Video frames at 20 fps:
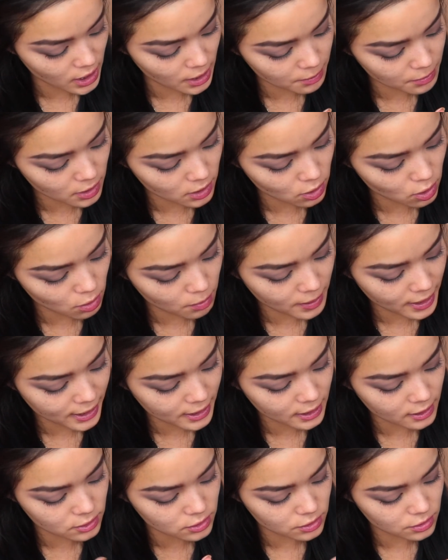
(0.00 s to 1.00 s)
I'm going to go
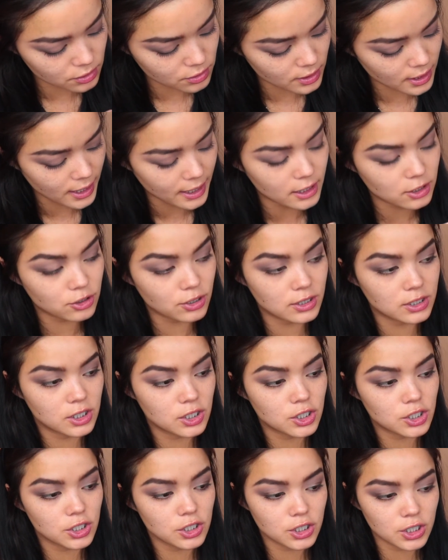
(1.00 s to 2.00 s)
back into that
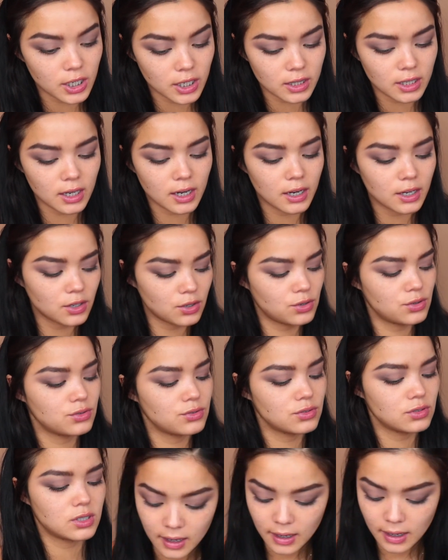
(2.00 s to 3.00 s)
transition shade that I
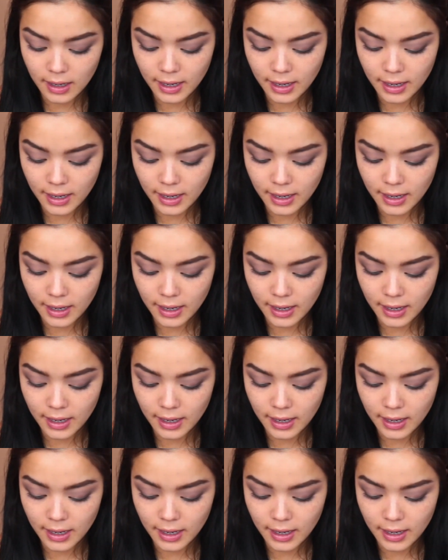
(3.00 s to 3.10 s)
used.